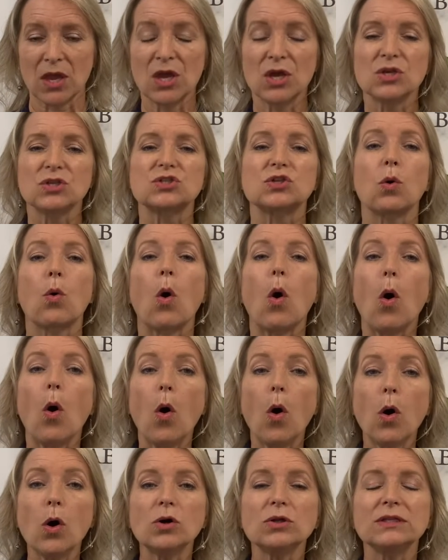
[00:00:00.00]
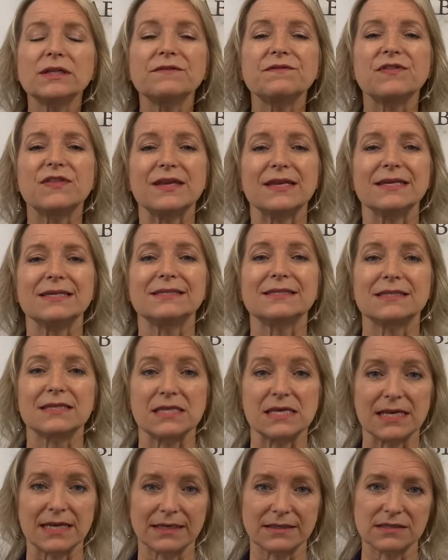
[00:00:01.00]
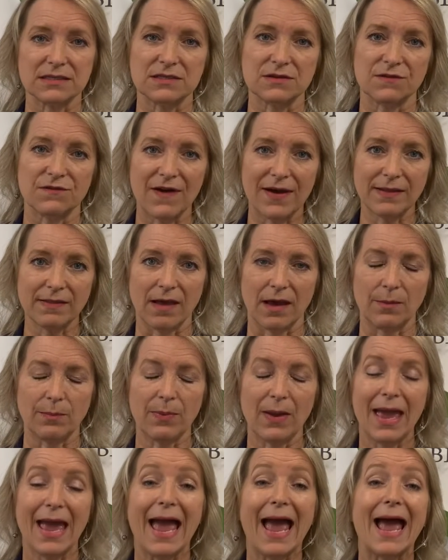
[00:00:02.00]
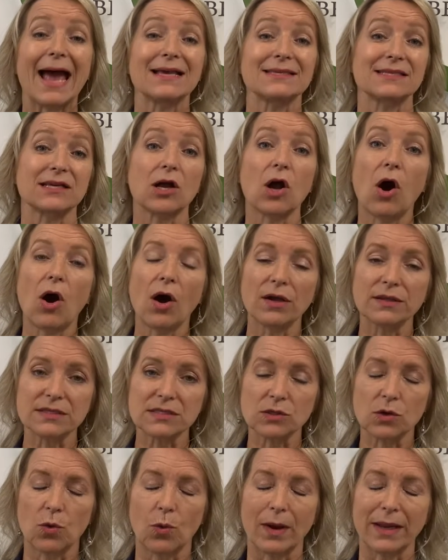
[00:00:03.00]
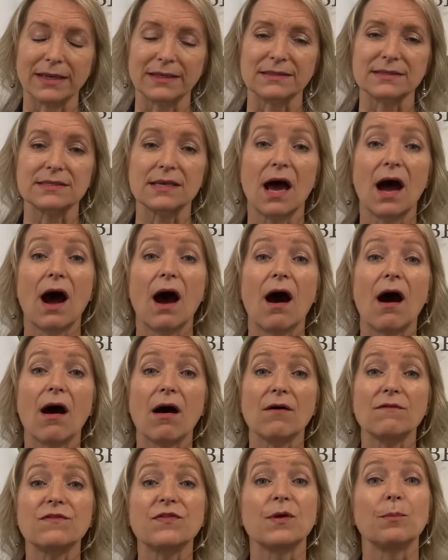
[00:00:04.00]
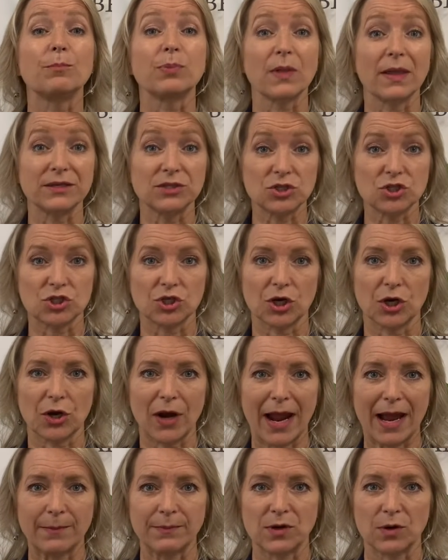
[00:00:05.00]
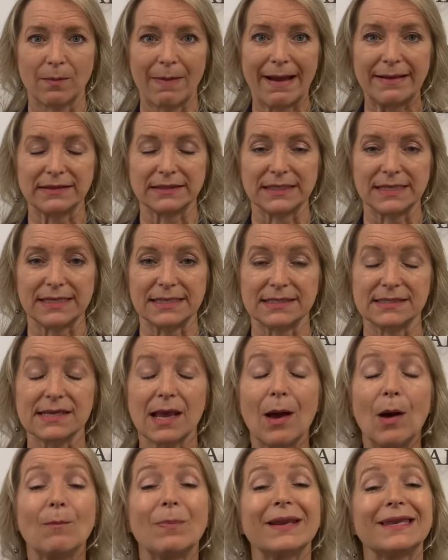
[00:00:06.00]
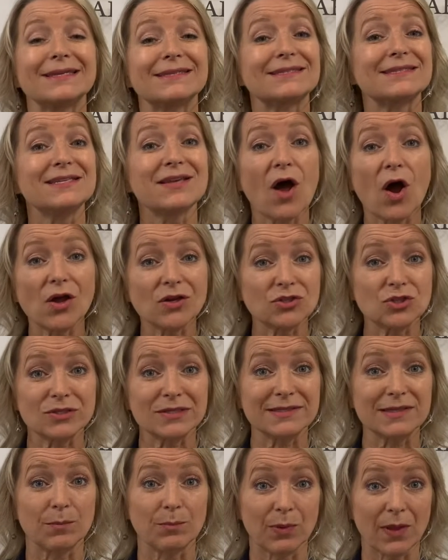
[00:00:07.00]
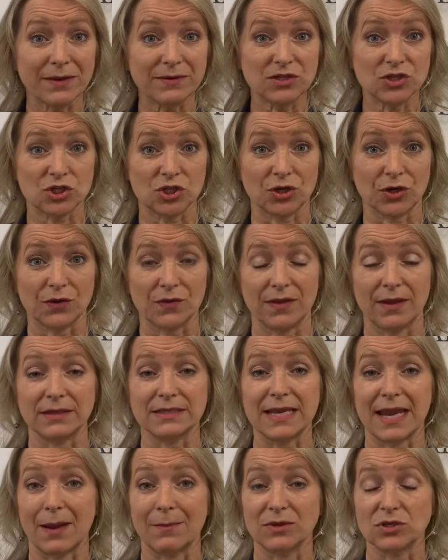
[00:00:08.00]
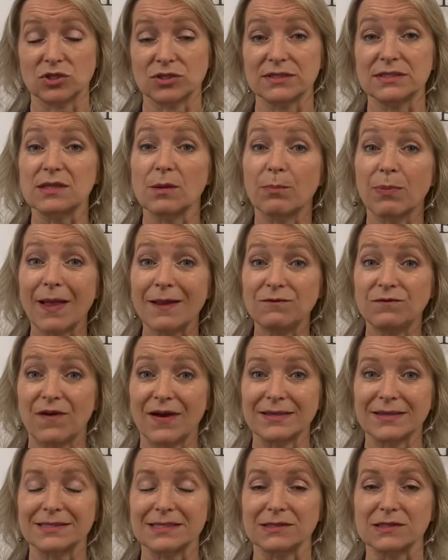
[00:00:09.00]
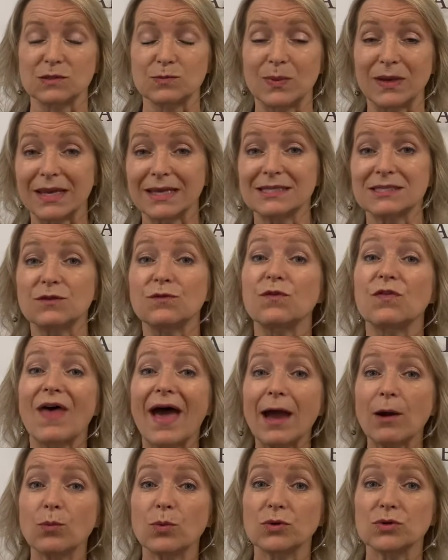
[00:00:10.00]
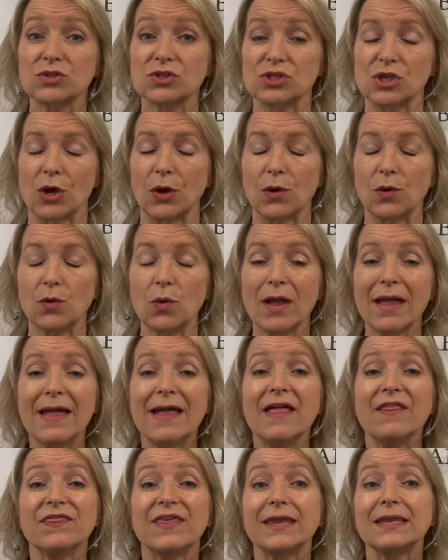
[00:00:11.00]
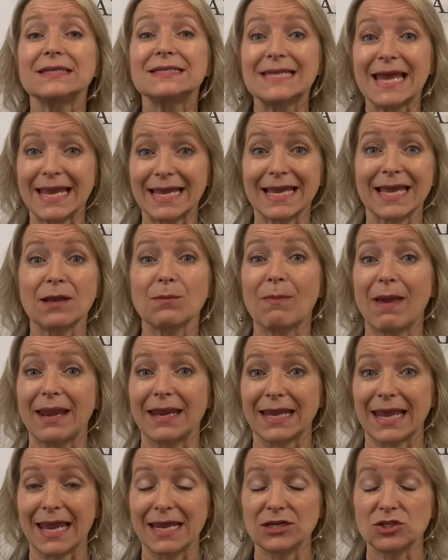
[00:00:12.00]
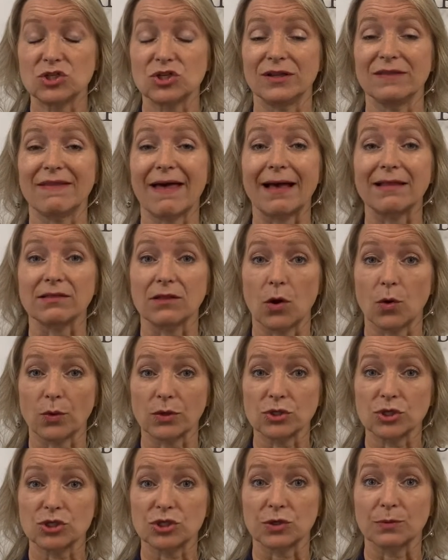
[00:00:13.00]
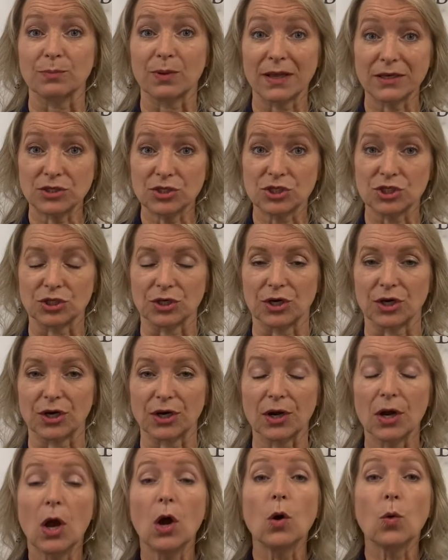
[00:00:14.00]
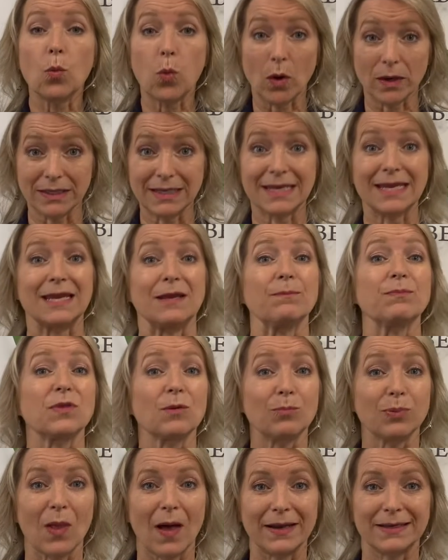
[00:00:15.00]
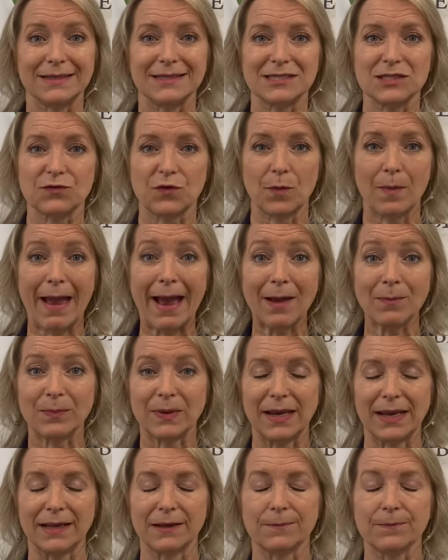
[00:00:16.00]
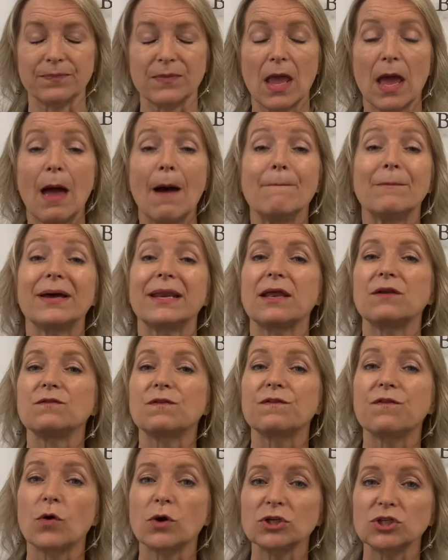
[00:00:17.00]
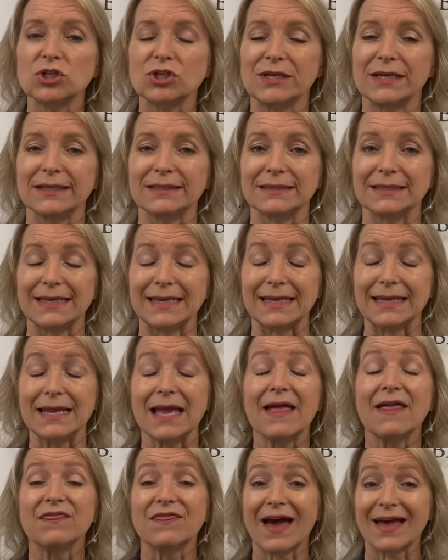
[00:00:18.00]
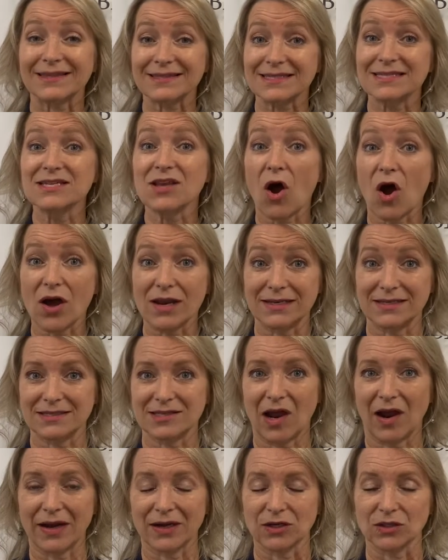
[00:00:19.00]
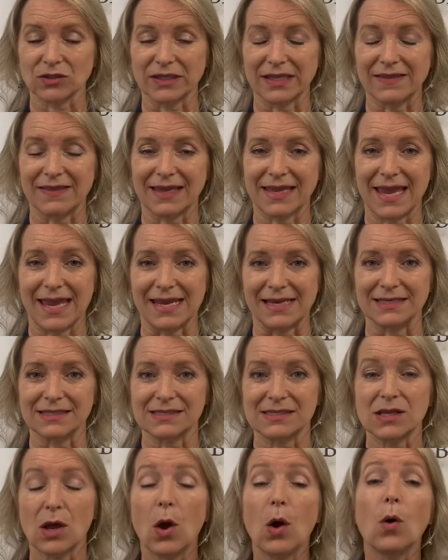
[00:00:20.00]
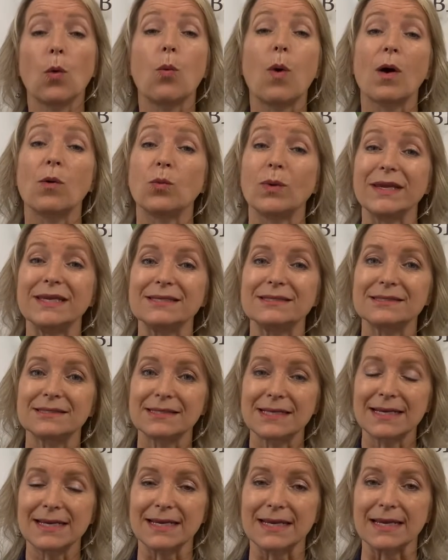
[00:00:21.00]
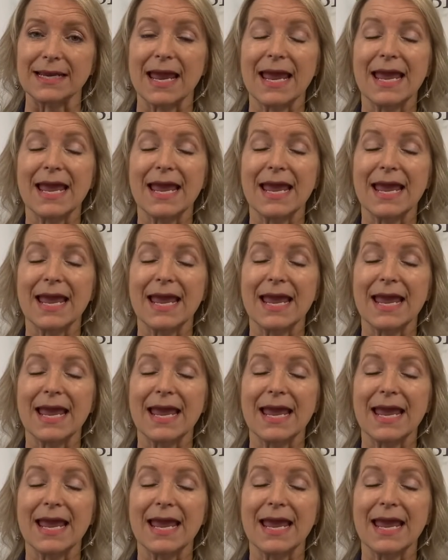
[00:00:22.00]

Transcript: So all of these things develop as a consequence of the blood sugar abnormalities. But it's not just the blood sugar that damages the blood vessels, because if that were so, then taking medication that lowers your blood sugar would keep the blindness from happening. But unfortunately, that's not entirely the case. What we see